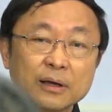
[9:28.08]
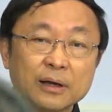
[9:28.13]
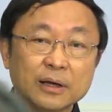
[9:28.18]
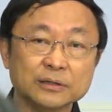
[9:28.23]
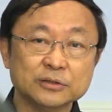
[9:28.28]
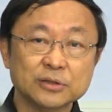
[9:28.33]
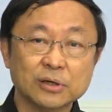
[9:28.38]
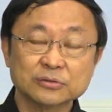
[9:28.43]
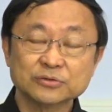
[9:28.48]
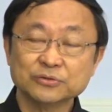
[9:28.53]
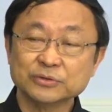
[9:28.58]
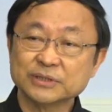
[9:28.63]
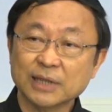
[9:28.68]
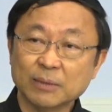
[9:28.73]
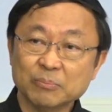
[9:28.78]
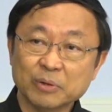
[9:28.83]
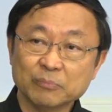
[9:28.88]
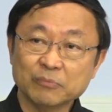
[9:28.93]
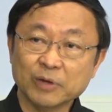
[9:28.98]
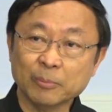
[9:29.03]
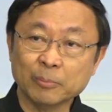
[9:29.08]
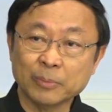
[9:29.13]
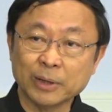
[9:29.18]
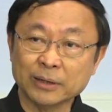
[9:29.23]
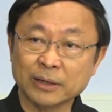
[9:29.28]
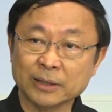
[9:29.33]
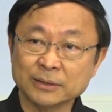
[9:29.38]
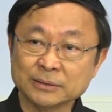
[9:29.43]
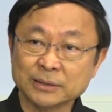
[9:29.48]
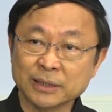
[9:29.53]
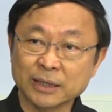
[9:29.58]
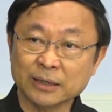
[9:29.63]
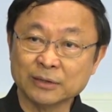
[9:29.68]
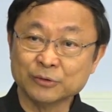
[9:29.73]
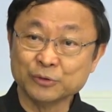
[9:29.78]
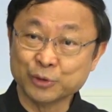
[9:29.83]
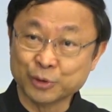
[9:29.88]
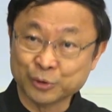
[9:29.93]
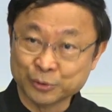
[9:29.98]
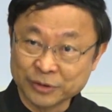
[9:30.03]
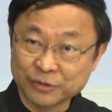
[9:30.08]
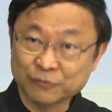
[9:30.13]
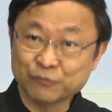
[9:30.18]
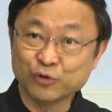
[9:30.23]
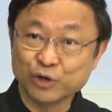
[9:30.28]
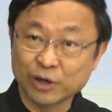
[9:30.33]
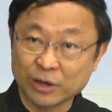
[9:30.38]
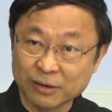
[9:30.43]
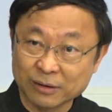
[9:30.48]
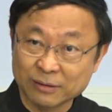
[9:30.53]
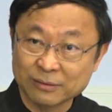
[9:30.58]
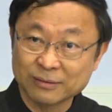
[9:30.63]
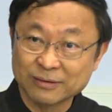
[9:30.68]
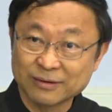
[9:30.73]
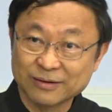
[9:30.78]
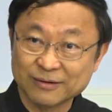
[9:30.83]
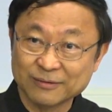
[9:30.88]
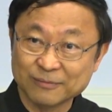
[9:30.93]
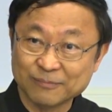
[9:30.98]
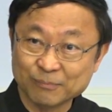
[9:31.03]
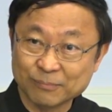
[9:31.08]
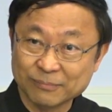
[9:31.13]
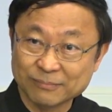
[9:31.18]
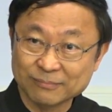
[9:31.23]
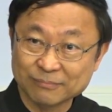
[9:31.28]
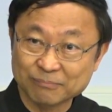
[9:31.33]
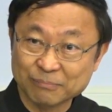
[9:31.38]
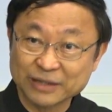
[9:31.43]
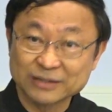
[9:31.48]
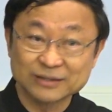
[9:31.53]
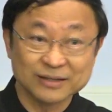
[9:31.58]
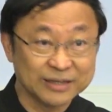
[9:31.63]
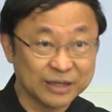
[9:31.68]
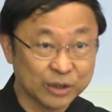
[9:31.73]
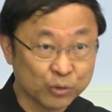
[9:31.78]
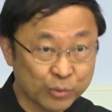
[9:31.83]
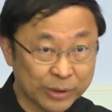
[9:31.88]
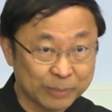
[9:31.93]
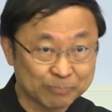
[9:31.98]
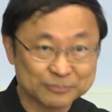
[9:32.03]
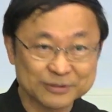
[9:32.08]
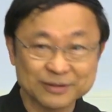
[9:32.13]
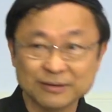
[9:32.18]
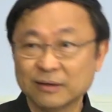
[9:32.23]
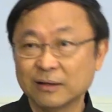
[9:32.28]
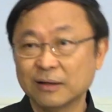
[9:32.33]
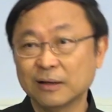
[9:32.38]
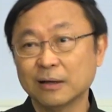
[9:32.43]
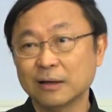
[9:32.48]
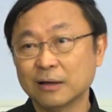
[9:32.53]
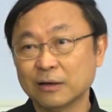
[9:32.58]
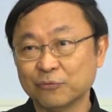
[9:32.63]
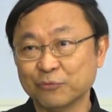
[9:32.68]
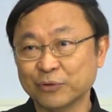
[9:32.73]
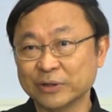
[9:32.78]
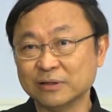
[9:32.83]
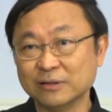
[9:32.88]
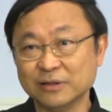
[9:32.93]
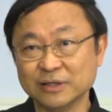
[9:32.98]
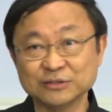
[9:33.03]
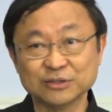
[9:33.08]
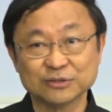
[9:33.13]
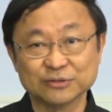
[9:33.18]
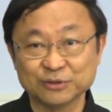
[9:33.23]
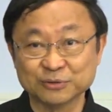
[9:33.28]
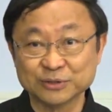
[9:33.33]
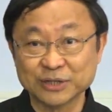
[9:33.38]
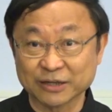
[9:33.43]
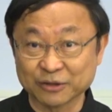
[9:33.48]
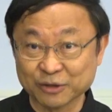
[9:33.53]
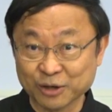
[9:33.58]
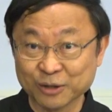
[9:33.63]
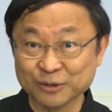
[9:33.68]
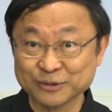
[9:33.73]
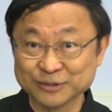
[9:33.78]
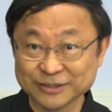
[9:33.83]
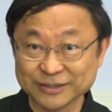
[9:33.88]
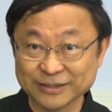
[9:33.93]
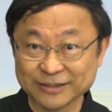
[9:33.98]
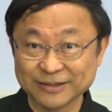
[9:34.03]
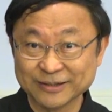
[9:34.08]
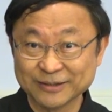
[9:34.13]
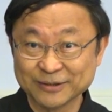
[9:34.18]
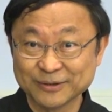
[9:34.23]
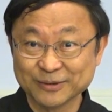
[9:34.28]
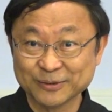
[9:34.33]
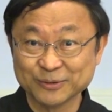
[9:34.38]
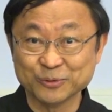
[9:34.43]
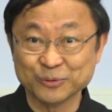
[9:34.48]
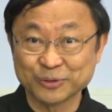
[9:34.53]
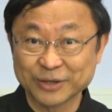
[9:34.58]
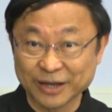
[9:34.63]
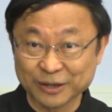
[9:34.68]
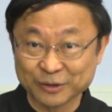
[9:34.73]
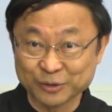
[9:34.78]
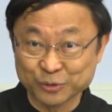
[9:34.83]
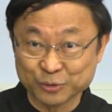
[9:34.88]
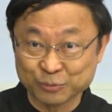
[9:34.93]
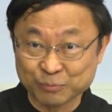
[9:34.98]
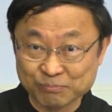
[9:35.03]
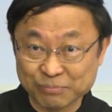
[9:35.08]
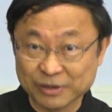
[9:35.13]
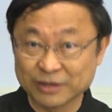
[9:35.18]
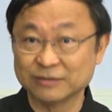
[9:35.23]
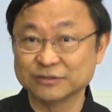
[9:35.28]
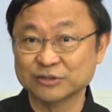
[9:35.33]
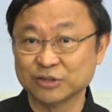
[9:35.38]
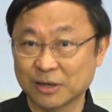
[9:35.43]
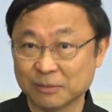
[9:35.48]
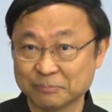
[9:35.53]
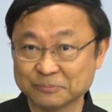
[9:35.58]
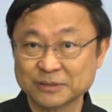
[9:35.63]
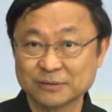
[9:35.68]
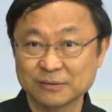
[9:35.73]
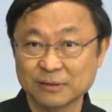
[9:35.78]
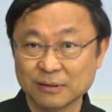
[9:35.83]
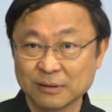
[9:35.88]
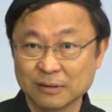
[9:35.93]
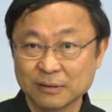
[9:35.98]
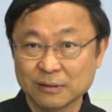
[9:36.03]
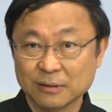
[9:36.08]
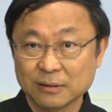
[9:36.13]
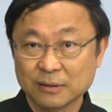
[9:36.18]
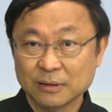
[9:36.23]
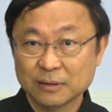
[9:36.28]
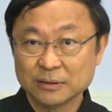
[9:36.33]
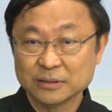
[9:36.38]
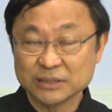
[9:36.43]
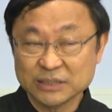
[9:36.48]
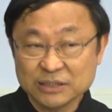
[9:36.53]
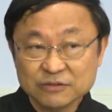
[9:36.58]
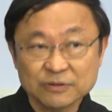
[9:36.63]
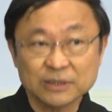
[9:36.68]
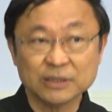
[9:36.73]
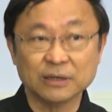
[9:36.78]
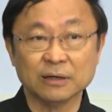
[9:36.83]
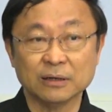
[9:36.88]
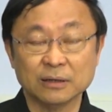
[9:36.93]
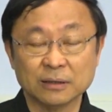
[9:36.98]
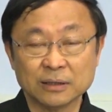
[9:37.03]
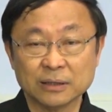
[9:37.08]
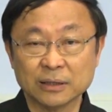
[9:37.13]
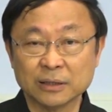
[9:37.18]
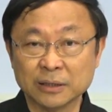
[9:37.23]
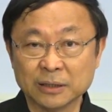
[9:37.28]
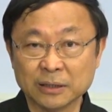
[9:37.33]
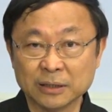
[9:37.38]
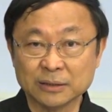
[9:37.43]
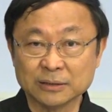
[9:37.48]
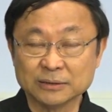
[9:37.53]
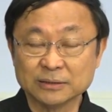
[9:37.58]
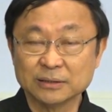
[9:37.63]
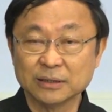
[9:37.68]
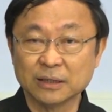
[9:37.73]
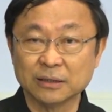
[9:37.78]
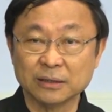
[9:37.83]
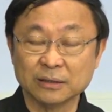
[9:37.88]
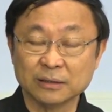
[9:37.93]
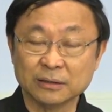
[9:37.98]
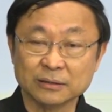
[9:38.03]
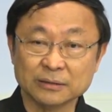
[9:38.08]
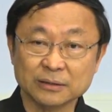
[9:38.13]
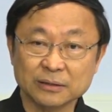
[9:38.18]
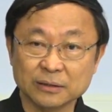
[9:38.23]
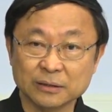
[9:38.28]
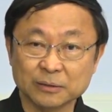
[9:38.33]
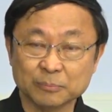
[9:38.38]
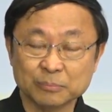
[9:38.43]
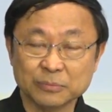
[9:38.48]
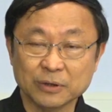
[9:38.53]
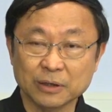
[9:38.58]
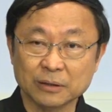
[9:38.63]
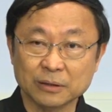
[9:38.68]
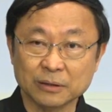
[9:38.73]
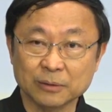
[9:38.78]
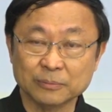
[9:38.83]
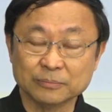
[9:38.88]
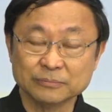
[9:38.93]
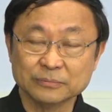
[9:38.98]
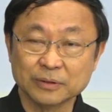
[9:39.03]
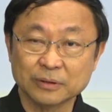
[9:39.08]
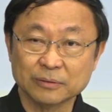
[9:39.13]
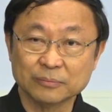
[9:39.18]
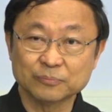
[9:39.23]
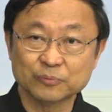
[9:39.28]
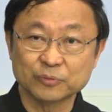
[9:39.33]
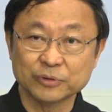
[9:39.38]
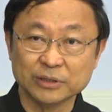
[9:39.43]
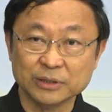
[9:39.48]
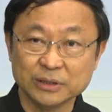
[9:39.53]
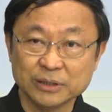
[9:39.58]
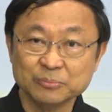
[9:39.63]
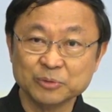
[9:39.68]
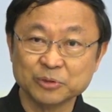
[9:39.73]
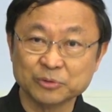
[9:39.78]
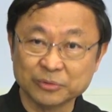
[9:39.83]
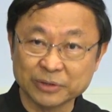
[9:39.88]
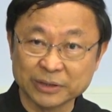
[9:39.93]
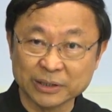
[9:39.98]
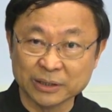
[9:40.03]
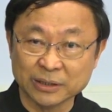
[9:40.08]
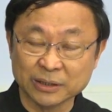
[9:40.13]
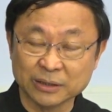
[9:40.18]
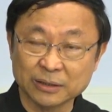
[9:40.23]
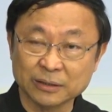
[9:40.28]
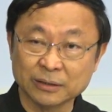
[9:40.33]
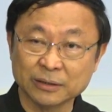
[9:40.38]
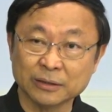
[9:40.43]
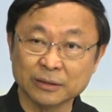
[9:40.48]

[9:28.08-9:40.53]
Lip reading: I talked to some of them and I said, if you are better equipped with digital technology, you can do better jobs. Even the preliminary